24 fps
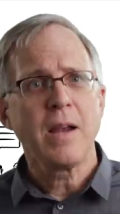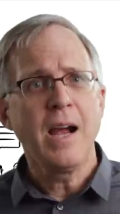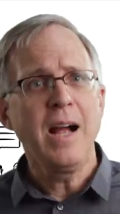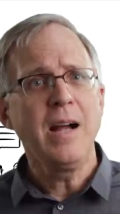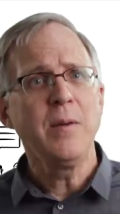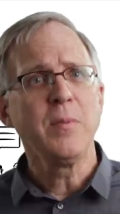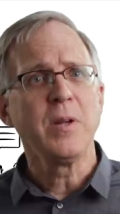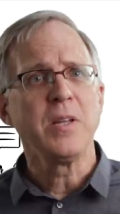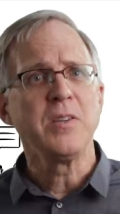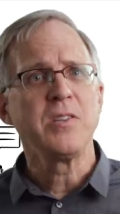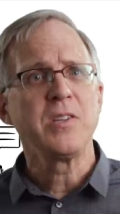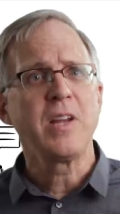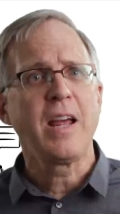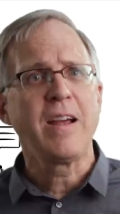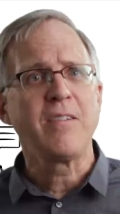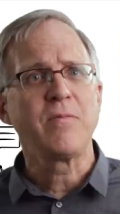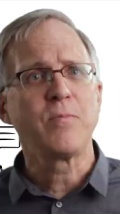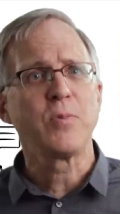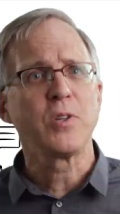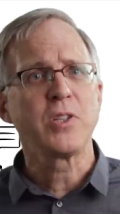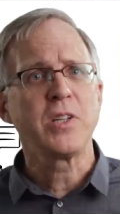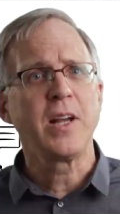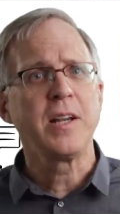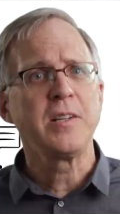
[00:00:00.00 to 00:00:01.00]
commons have
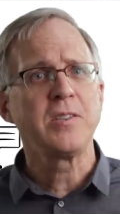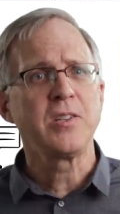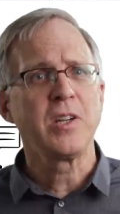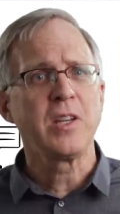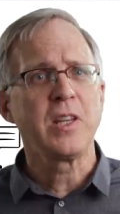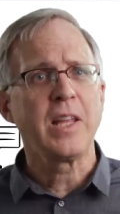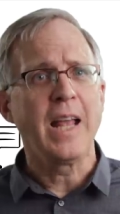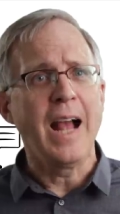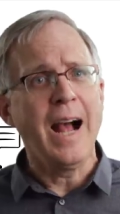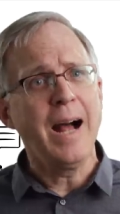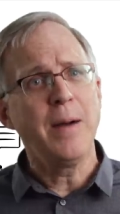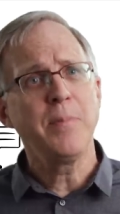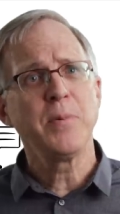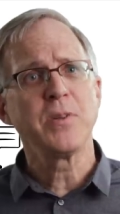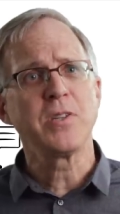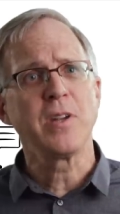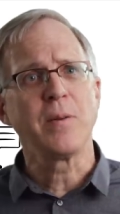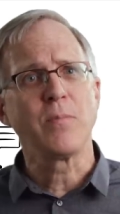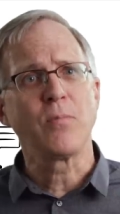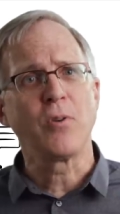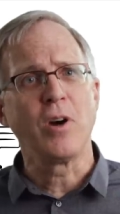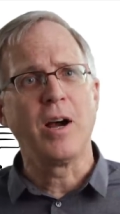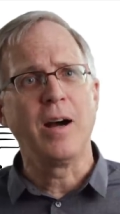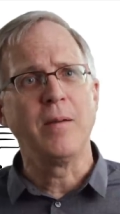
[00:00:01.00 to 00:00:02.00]
precisely the
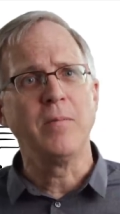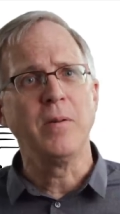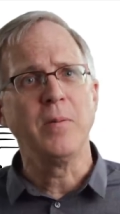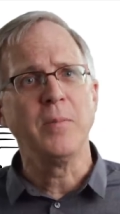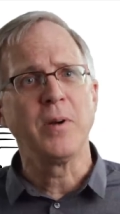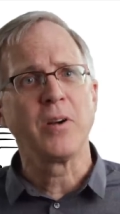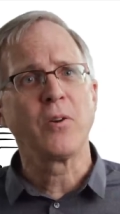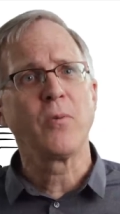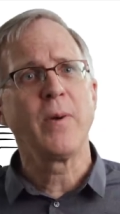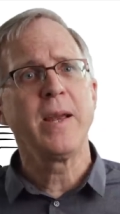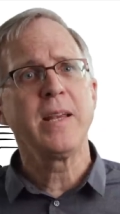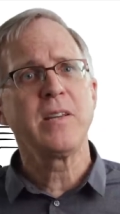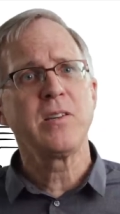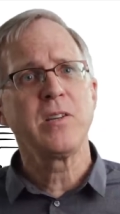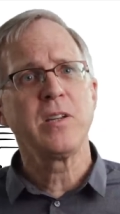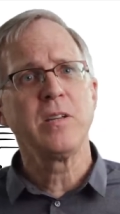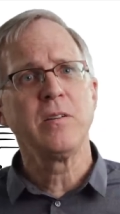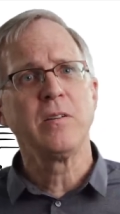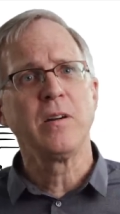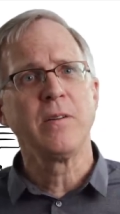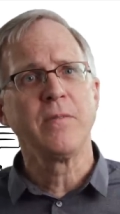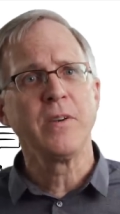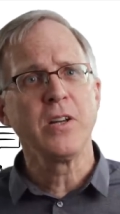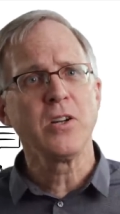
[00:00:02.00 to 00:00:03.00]
opposite problem, a great
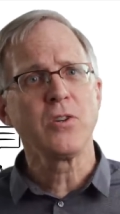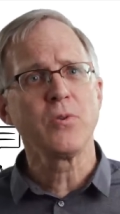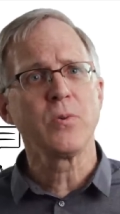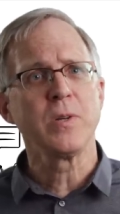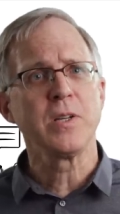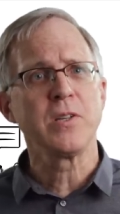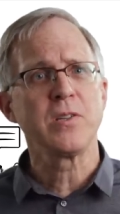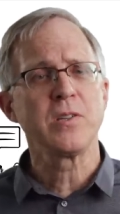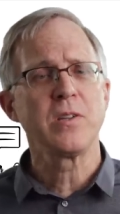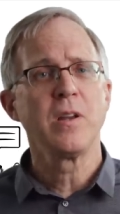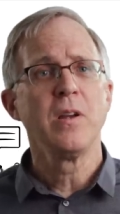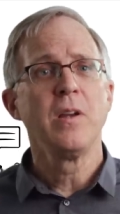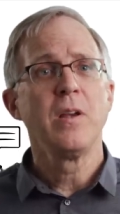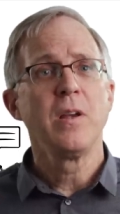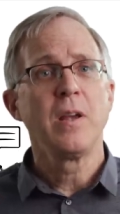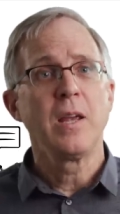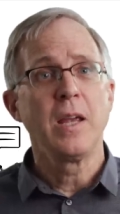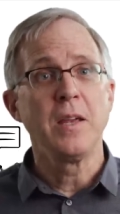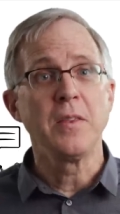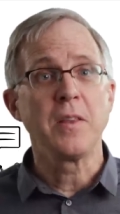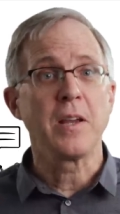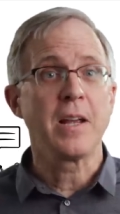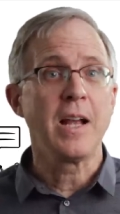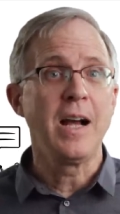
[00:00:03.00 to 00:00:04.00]
deal of interest
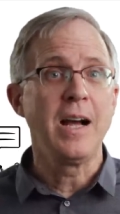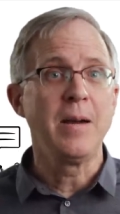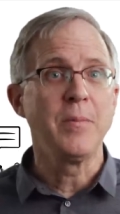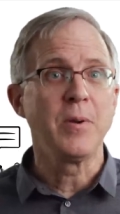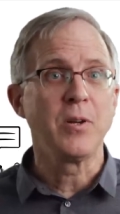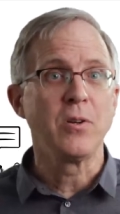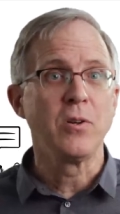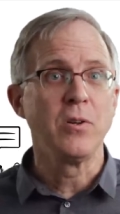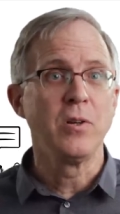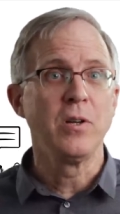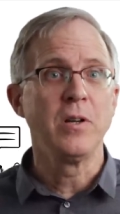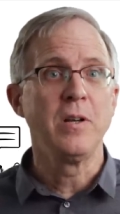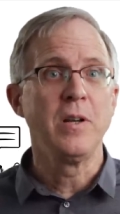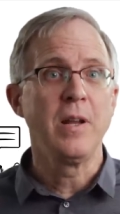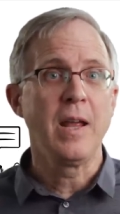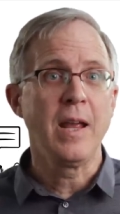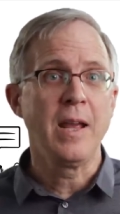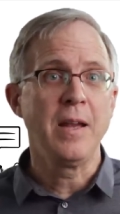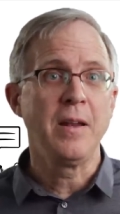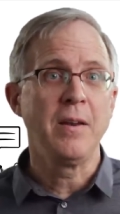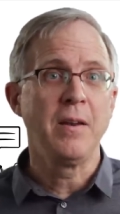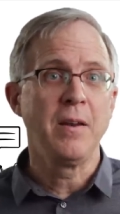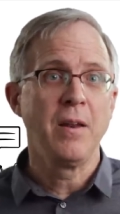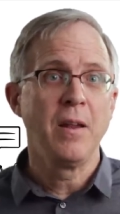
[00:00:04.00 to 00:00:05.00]
in the common good
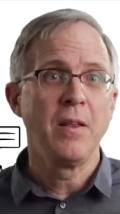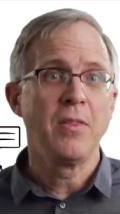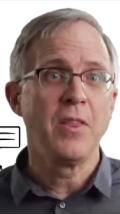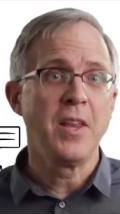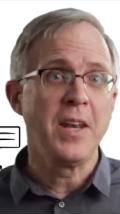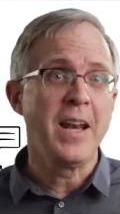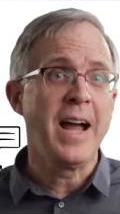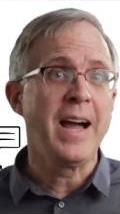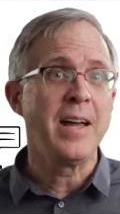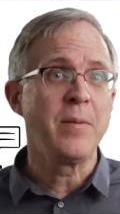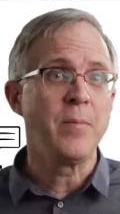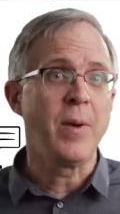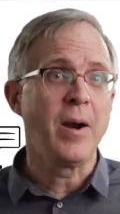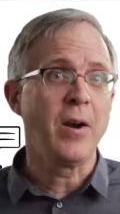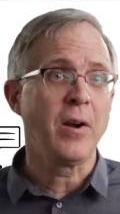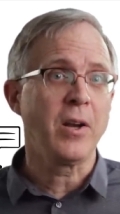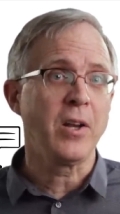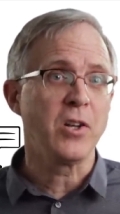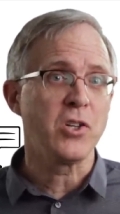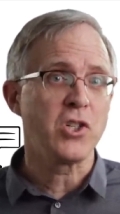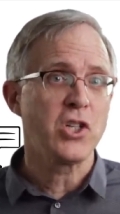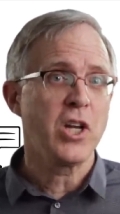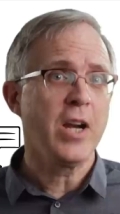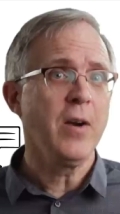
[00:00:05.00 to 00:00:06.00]
and the
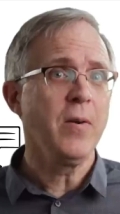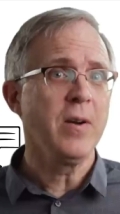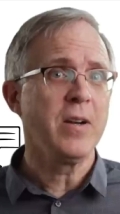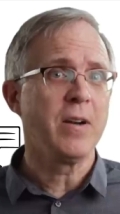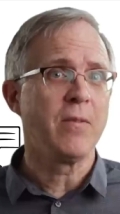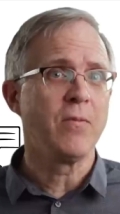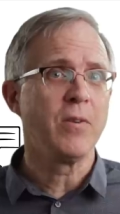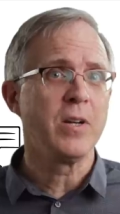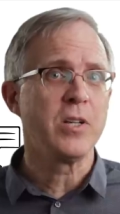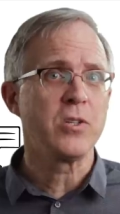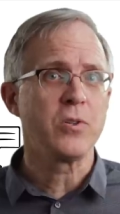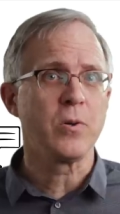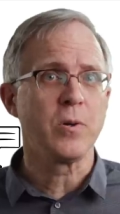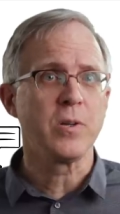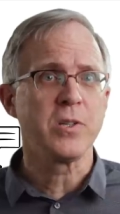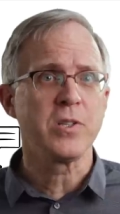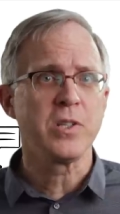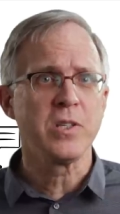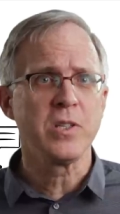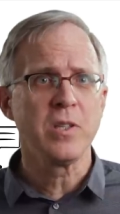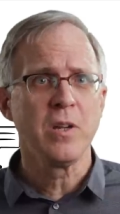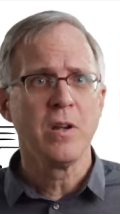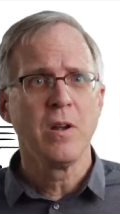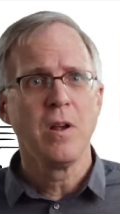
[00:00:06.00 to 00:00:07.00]
non-market sharing of
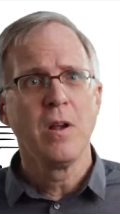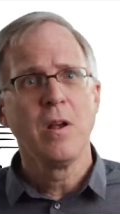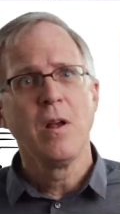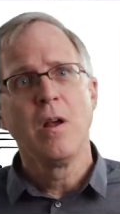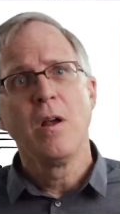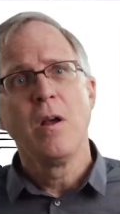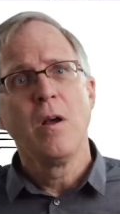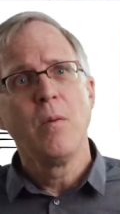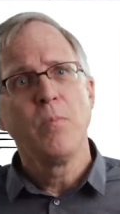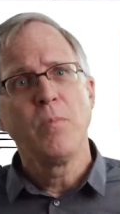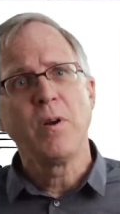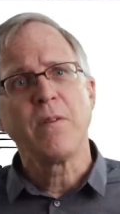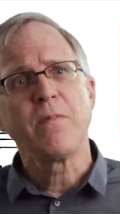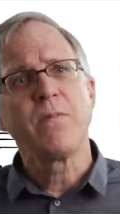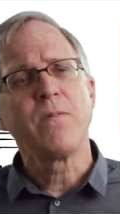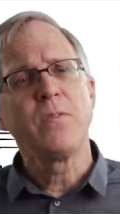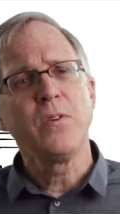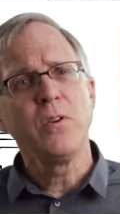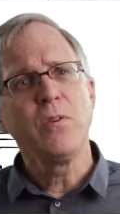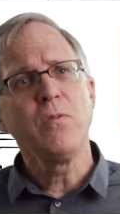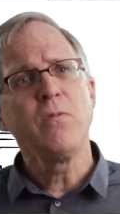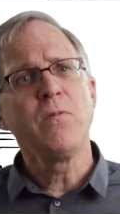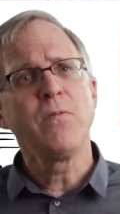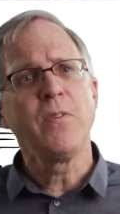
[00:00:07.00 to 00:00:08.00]
resources, but
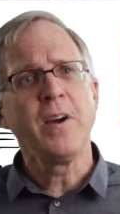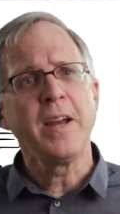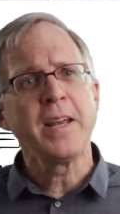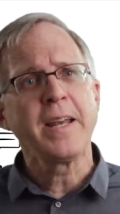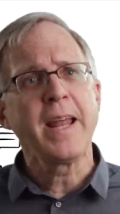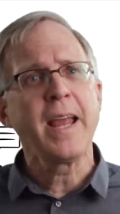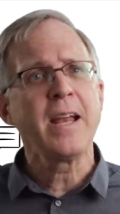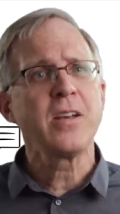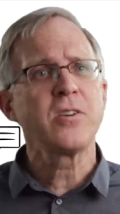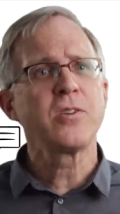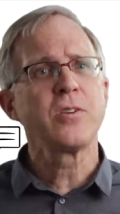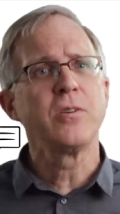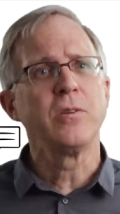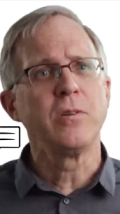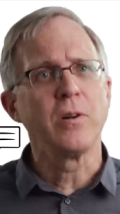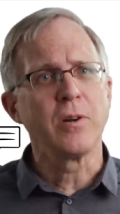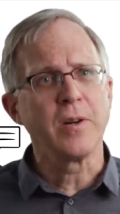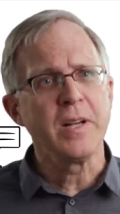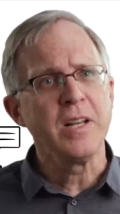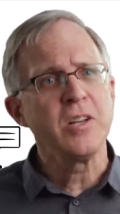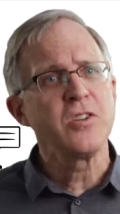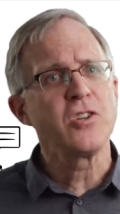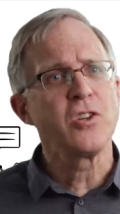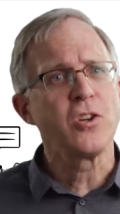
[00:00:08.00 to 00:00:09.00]
few financial or
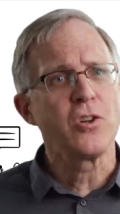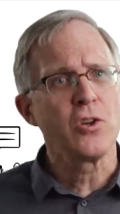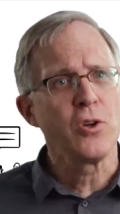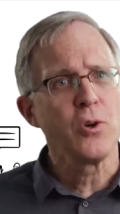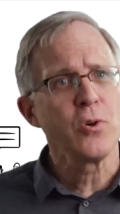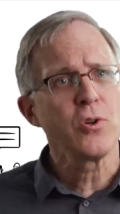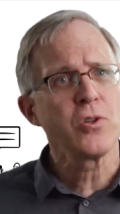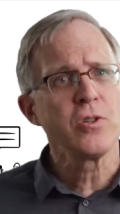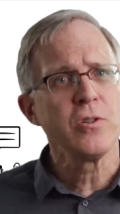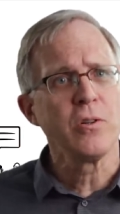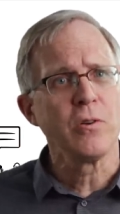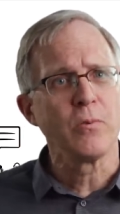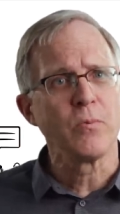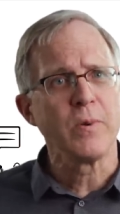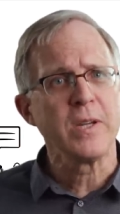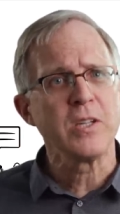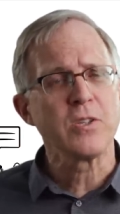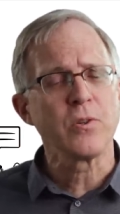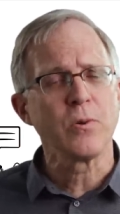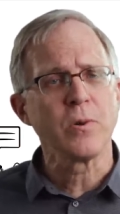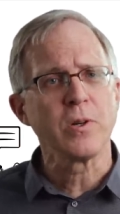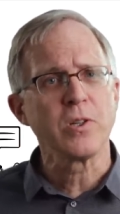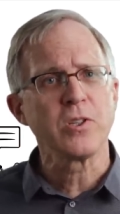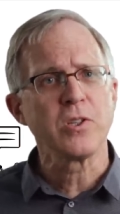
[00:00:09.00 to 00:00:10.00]
institutional
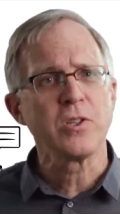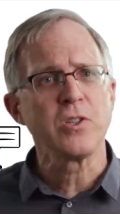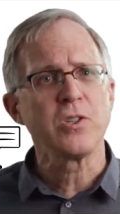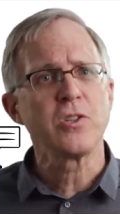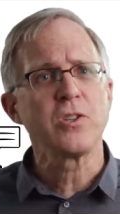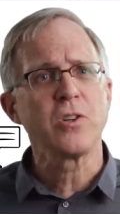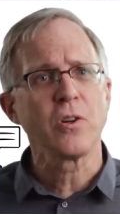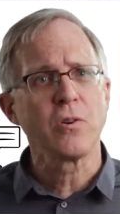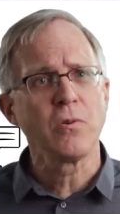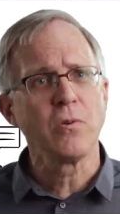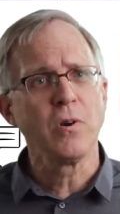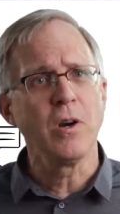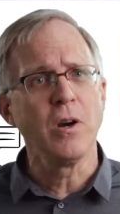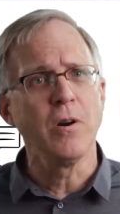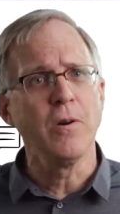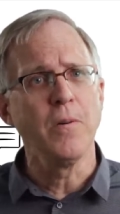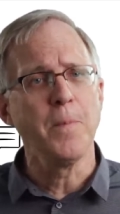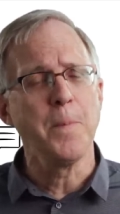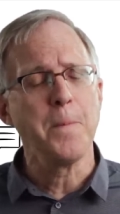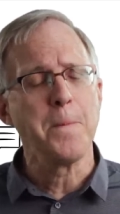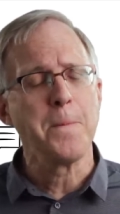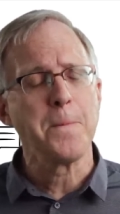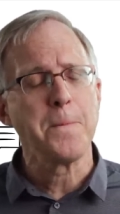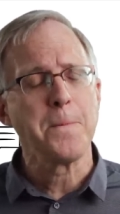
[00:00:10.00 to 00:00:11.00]
resources to grow.